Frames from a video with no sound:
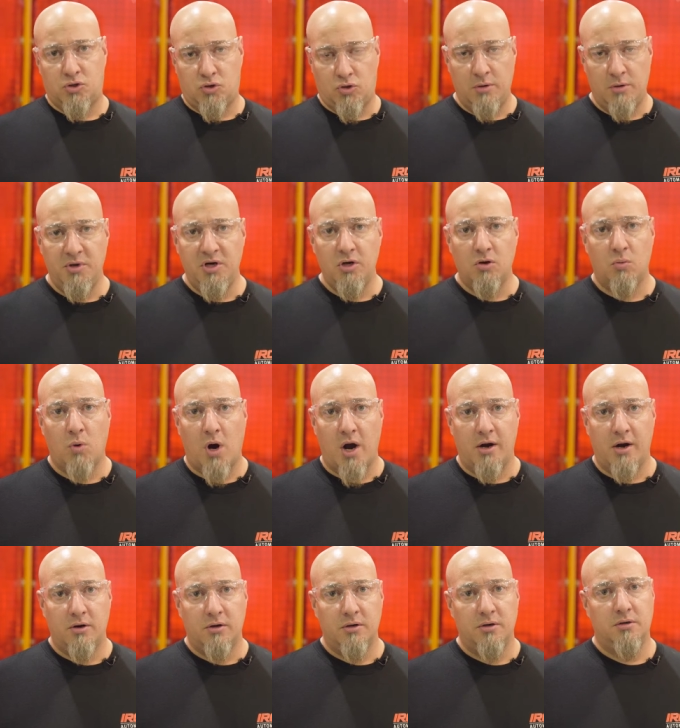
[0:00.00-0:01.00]
trimming your
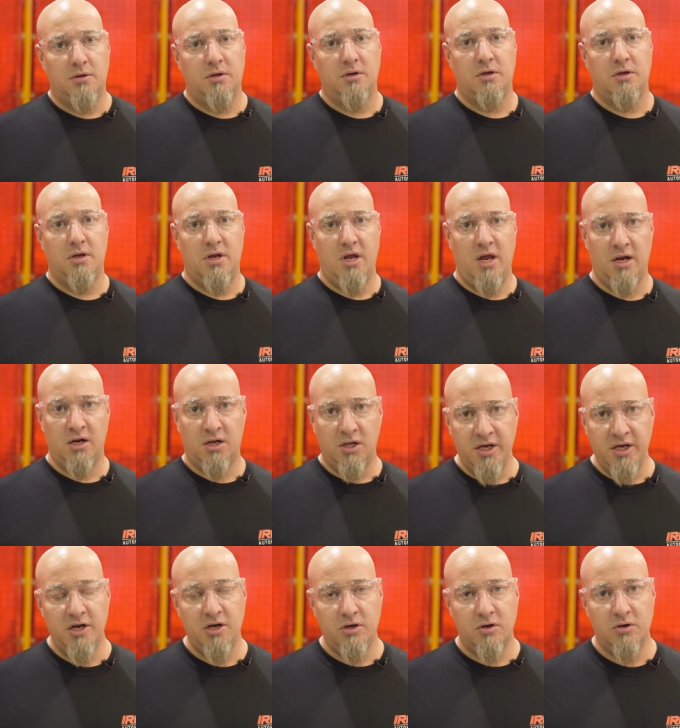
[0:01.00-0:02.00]
wire and
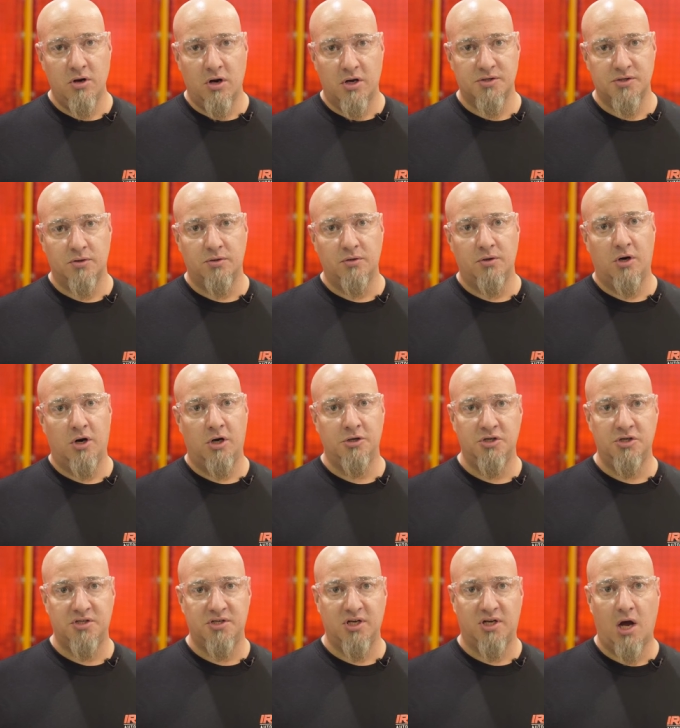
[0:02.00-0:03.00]
cleaning your nozzle are
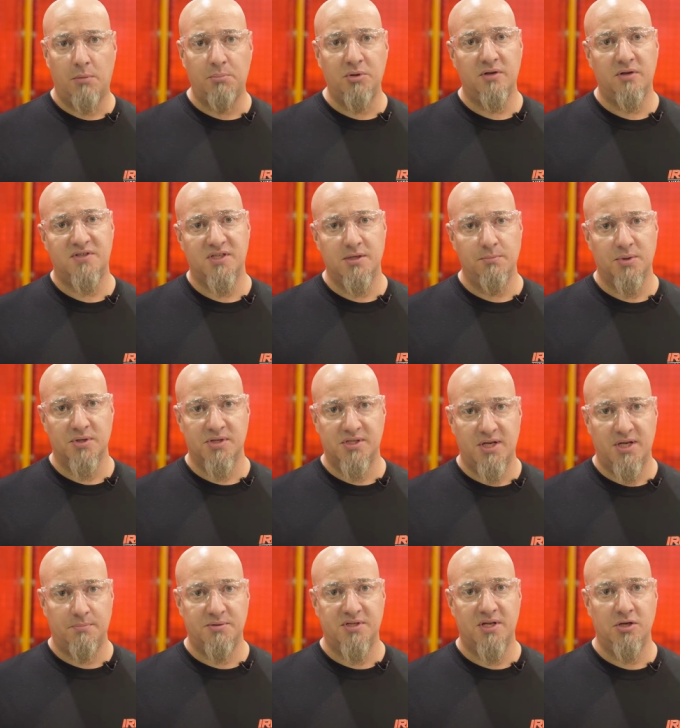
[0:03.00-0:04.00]
just a couple of simple
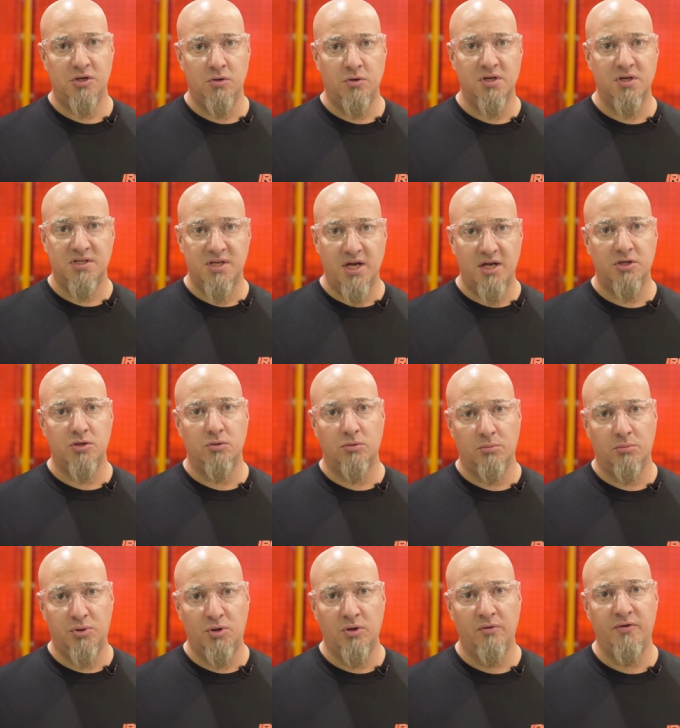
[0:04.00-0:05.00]
steps that you can take
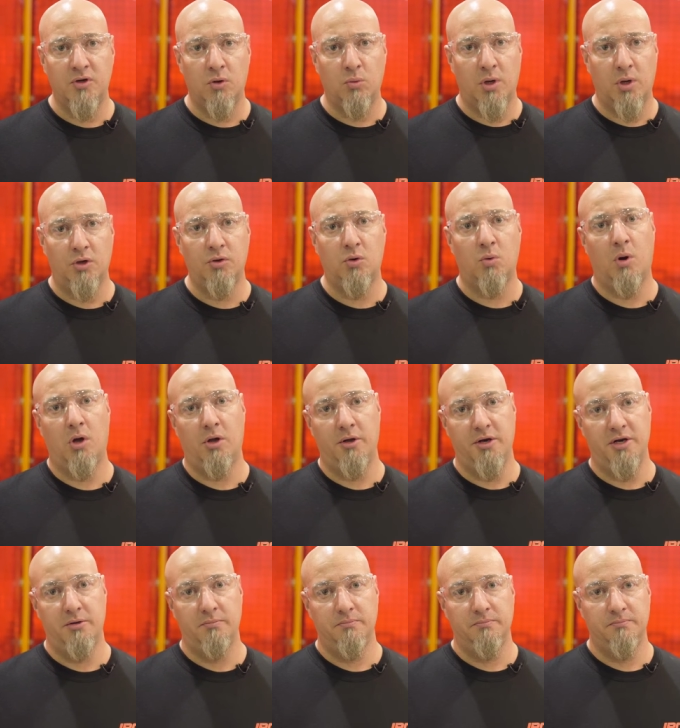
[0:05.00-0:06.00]
to improve your weld
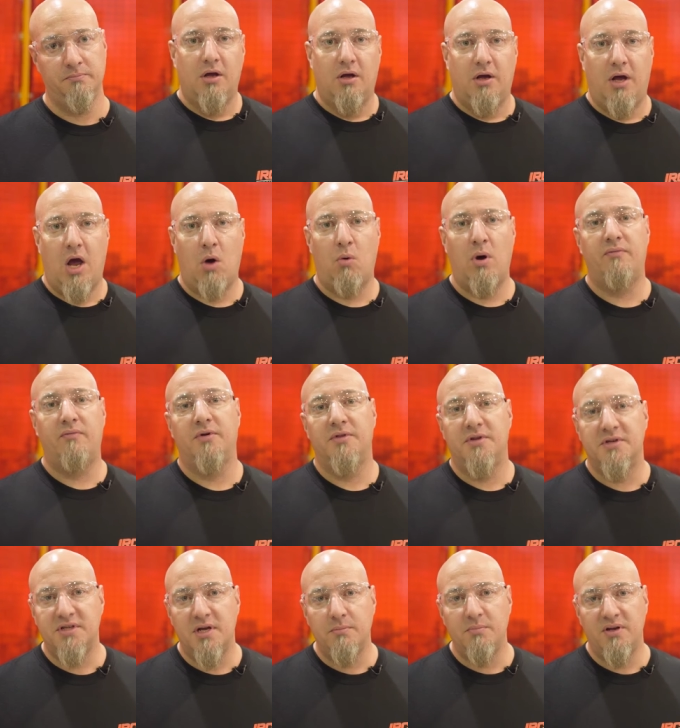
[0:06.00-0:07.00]
quality. However,
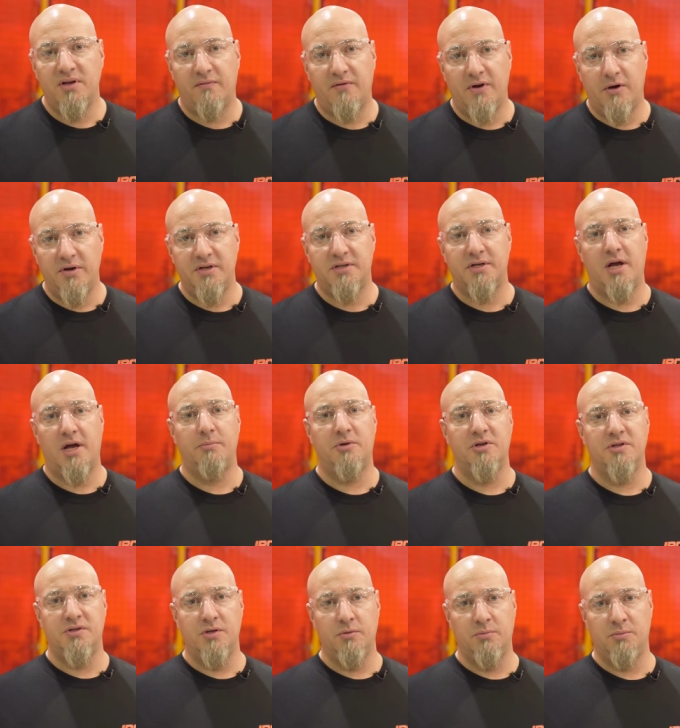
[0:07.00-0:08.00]
this can be a very
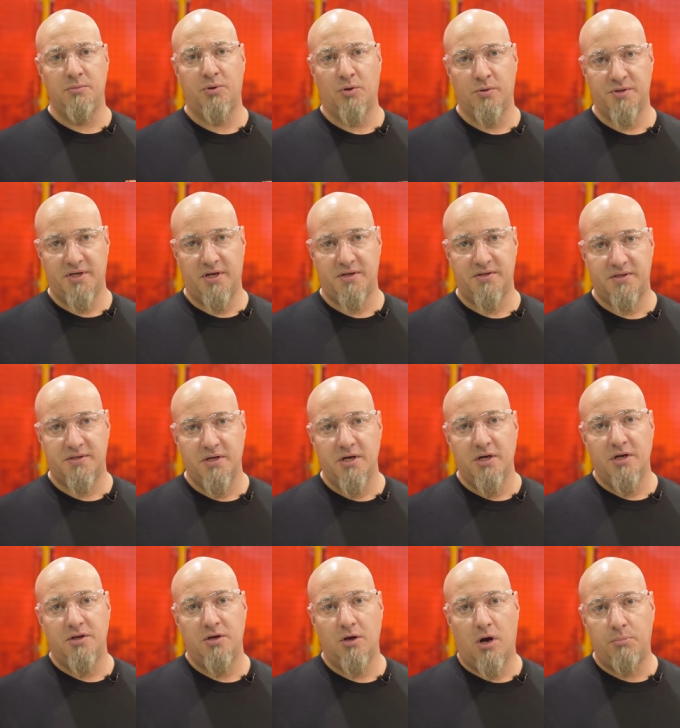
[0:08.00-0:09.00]
time-consuming process.
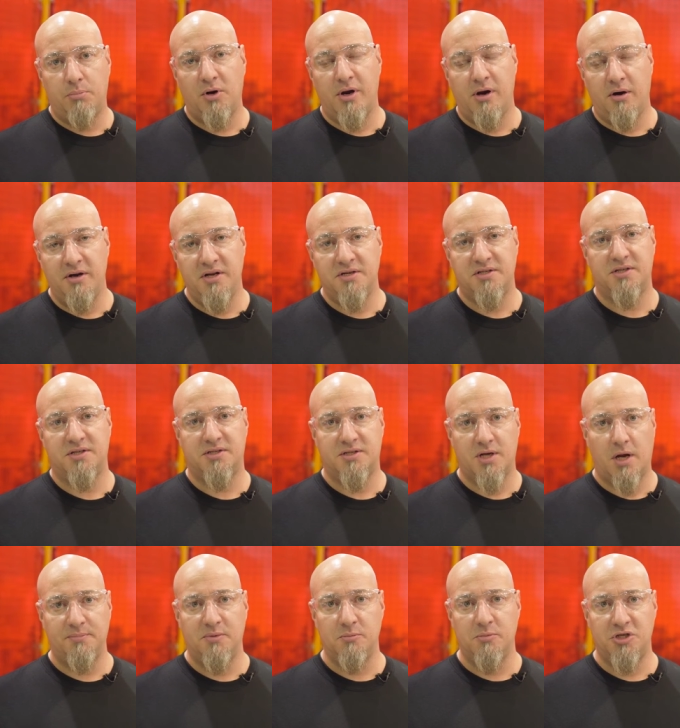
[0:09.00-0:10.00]
The operator needs to
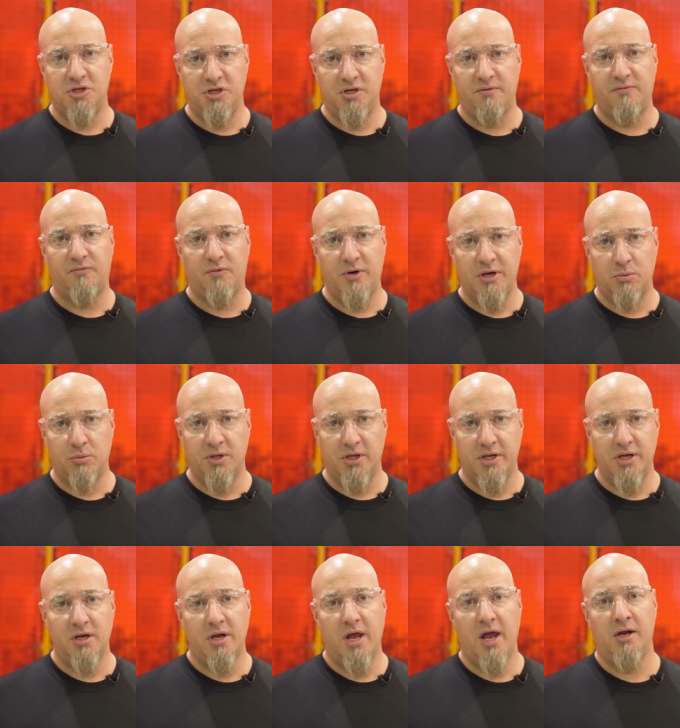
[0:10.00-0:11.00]
stop the machine frequently